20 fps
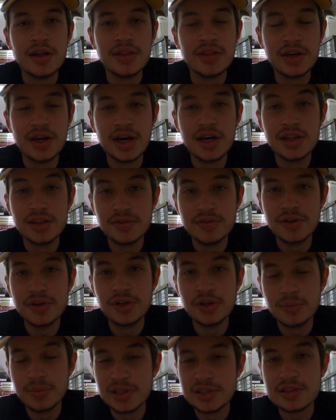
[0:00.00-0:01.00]
the guy in the
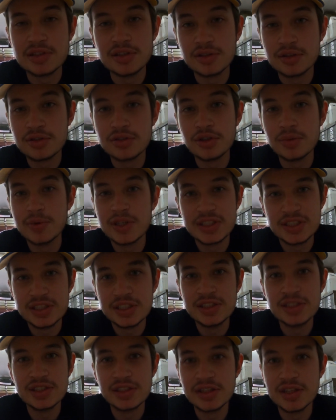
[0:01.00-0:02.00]
video makes it look so much
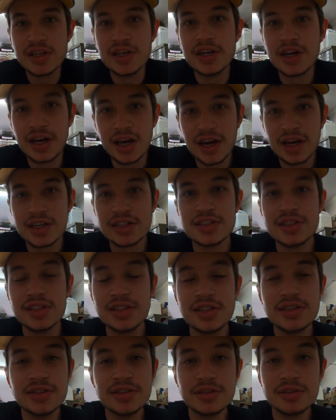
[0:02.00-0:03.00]
easier than it
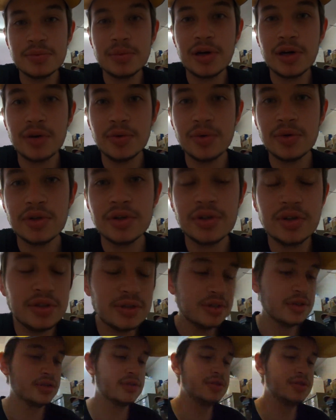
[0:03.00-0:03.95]
actually is, my word.